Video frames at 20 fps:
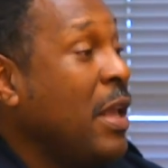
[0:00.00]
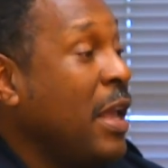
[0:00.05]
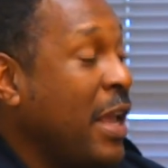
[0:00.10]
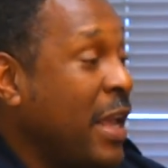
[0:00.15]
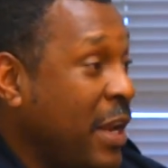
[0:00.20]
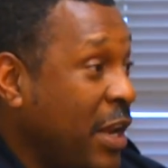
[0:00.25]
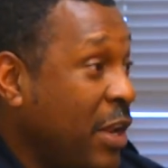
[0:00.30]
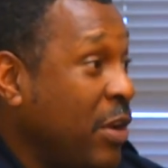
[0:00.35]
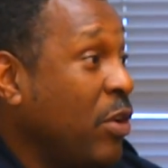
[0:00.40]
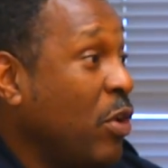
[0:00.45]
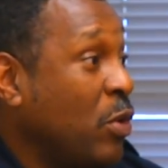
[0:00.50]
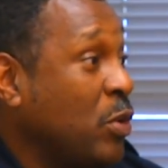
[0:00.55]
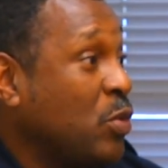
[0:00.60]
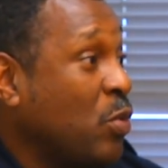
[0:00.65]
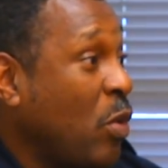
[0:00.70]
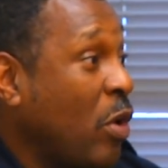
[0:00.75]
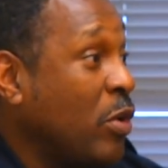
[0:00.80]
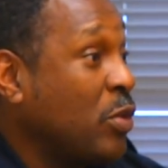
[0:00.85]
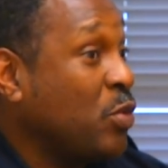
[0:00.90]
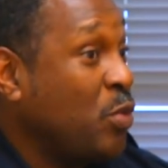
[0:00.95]
And in those
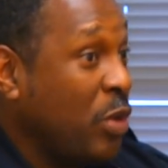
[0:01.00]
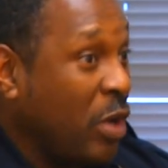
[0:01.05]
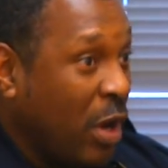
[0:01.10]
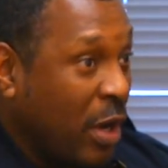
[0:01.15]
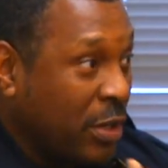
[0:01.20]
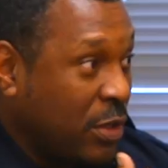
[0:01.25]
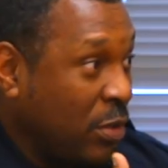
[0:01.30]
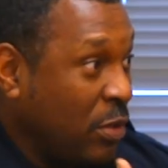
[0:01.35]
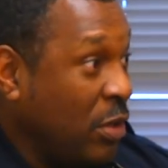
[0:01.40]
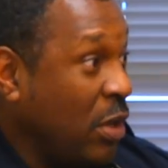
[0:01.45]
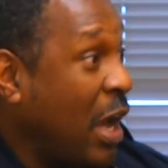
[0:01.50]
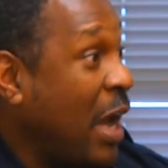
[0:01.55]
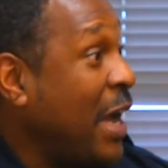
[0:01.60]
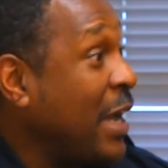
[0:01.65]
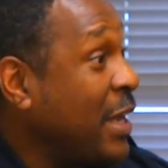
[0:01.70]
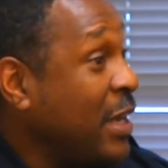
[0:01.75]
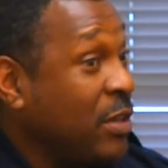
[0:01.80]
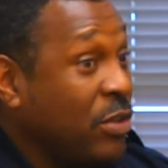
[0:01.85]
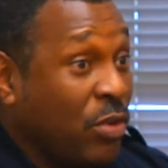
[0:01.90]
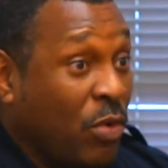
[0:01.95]
walks, we are
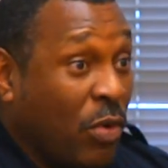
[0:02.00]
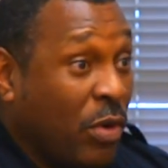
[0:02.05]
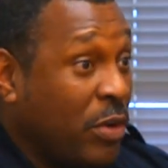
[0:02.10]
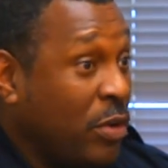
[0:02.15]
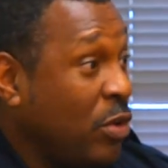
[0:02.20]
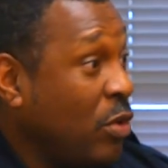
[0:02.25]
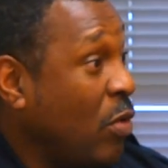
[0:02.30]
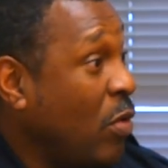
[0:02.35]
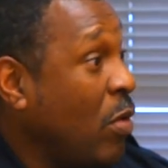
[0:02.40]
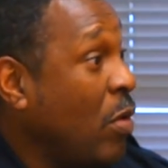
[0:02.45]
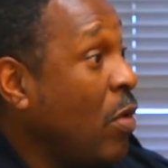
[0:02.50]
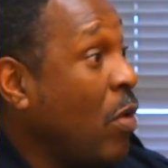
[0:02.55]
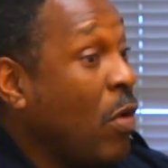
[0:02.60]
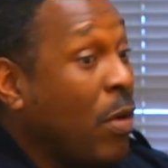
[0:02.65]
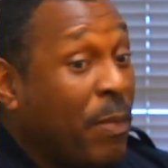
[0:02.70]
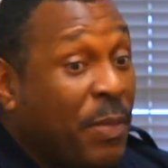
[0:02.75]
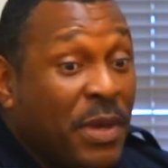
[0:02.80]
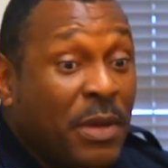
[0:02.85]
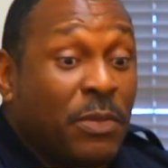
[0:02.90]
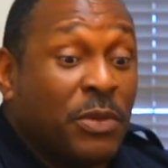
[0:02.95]
knocking door to door, or
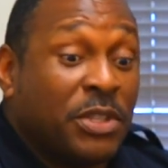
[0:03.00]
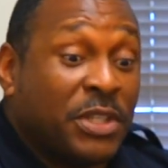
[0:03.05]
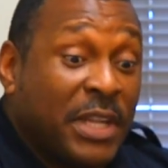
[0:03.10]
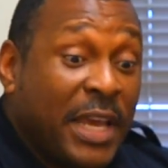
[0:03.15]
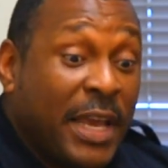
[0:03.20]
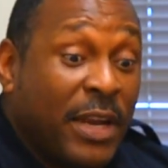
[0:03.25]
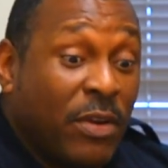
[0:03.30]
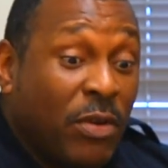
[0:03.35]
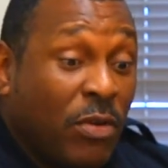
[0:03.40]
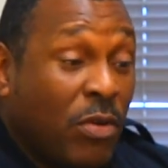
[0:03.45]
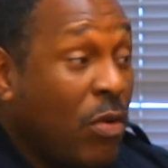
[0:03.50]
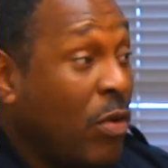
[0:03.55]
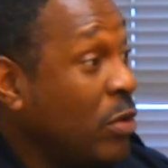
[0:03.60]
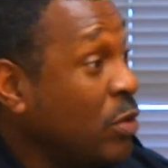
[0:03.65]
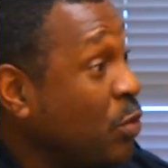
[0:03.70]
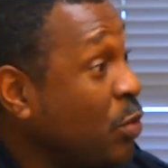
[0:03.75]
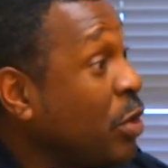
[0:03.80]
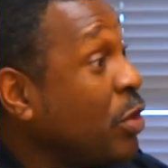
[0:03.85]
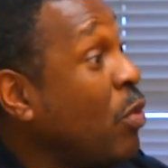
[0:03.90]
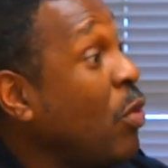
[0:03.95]
people standing on corners.
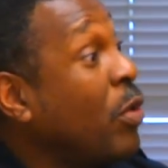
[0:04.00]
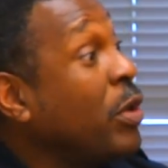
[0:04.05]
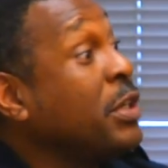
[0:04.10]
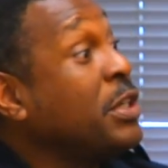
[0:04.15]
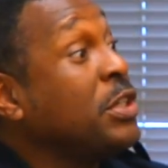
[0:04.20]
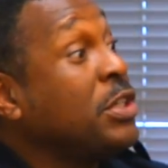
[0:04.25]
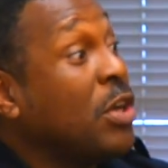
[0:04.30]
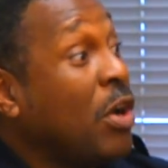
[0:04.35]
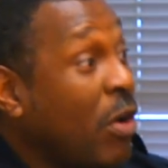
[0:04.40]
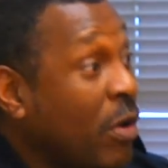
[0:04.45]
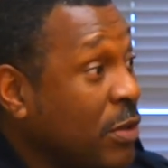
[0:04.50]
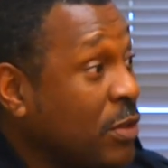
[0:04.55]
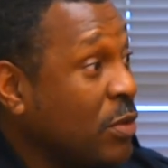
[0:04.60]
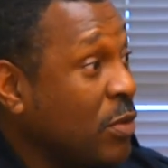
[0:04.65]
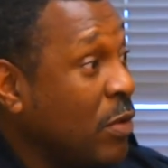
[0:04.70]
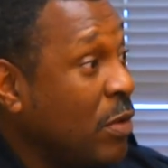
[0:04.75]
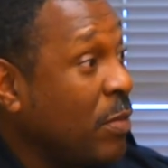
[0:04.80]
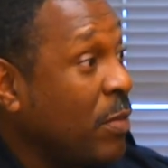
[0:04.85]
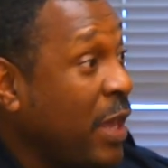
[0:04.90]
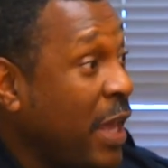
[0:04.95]
We're going to talk to
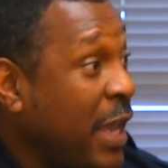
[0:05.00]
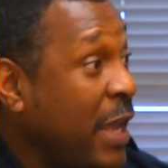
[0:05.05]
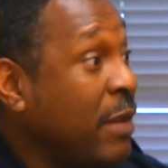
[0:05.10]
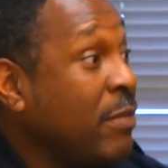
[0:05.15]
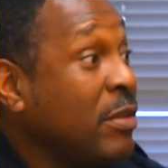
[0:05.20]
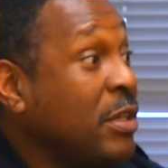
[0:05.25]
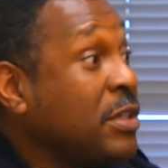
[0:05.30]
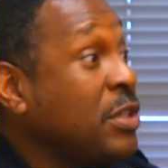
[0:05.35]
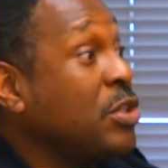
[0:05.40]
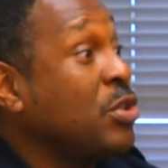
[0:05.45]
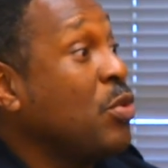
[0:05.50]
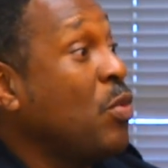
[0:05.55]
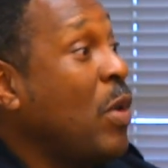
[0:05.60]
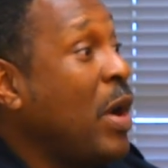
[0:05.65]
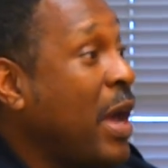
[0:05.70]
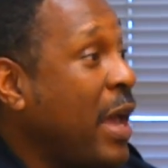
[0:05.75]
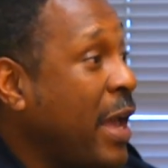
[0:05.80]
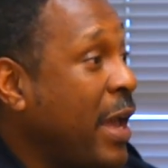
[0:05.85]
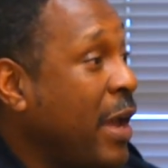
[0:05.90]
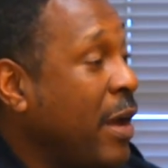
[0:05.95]
them. Hey, this is who
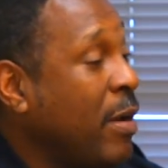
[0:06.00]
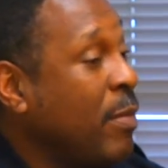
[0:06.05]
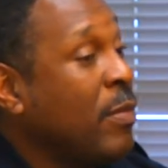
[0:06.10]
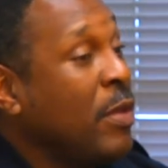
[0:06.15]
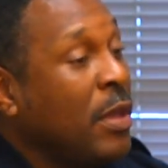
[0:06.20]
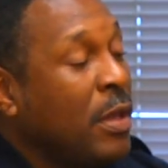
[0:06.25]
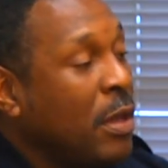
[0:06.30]
I am.